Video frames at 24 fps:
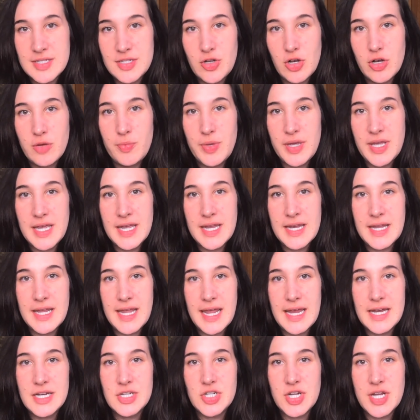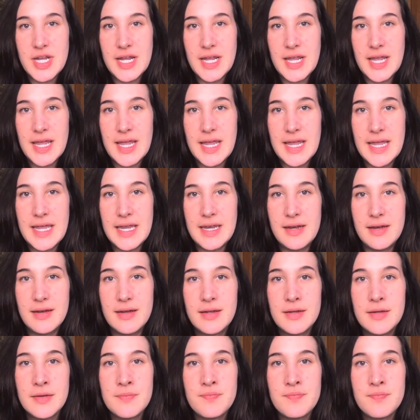you'll be engaging in